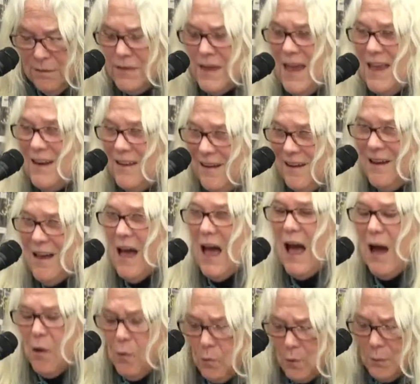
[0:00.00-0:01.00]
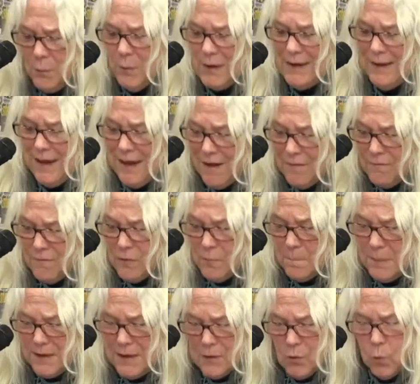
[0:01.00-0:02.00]
Then how would we ever
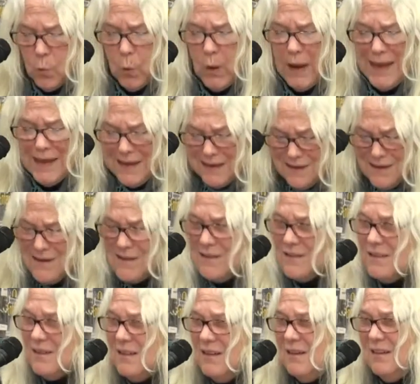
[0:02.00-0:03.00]
be awakened